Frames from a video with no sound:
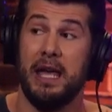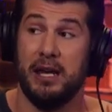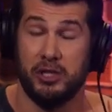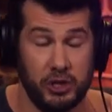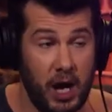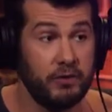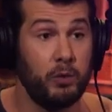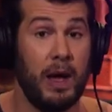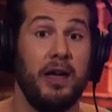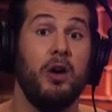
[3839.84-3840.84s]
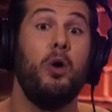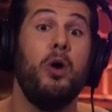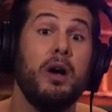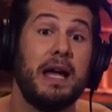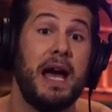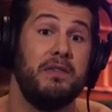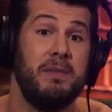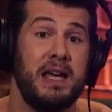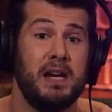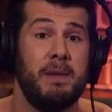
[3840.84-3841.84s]
in a soft way or kind of
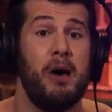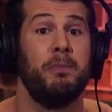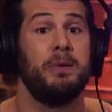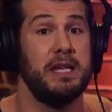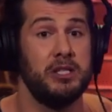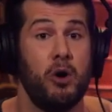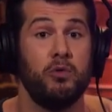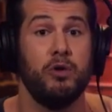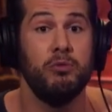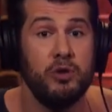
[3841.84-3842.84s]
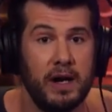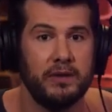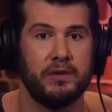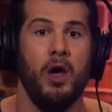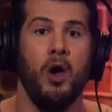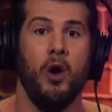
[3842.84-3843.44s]
make it about, please don't remove us,